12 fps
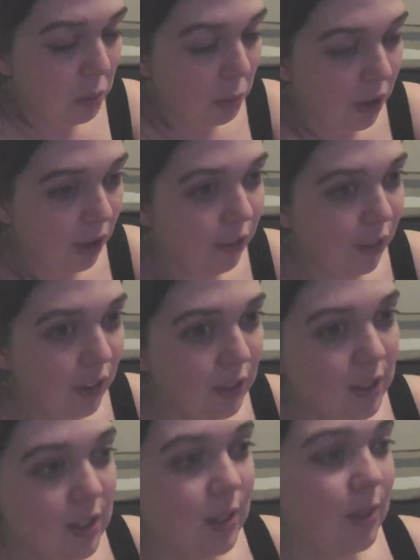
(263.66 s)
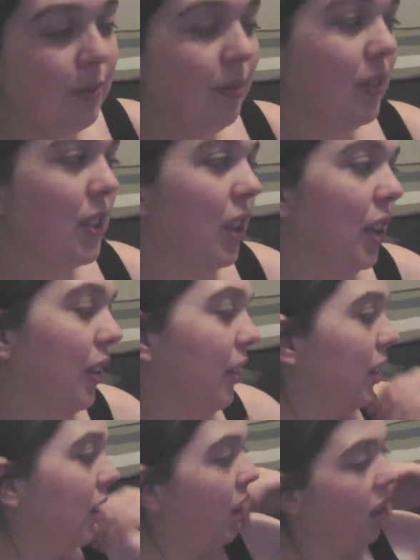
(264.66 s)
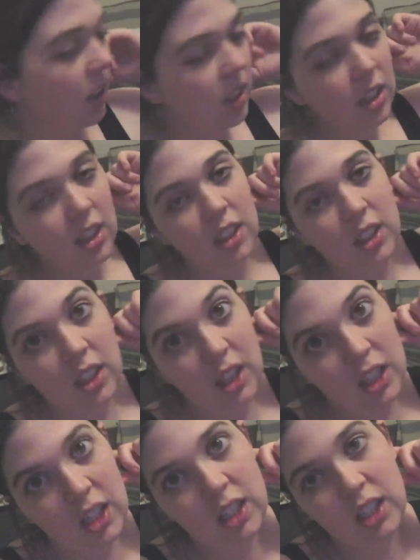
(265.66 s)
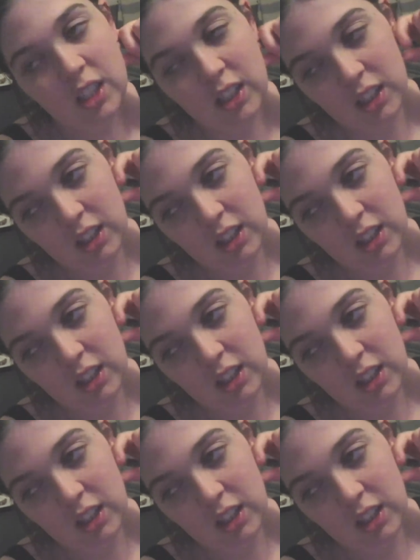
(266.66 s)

the work phones, so ugh.